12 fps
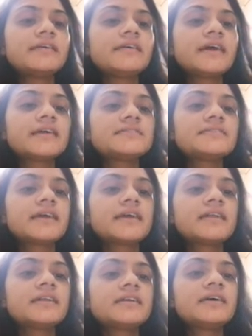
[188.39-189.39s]
S
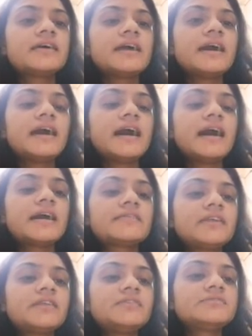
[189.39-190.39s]
and R
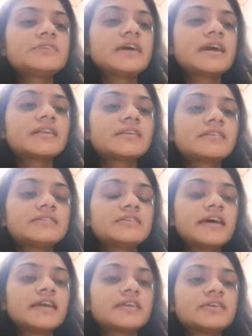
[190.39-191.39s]
values are
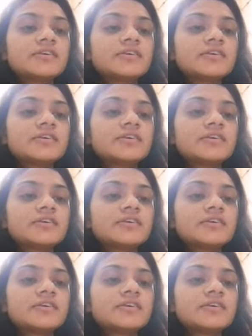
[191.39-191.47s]
there.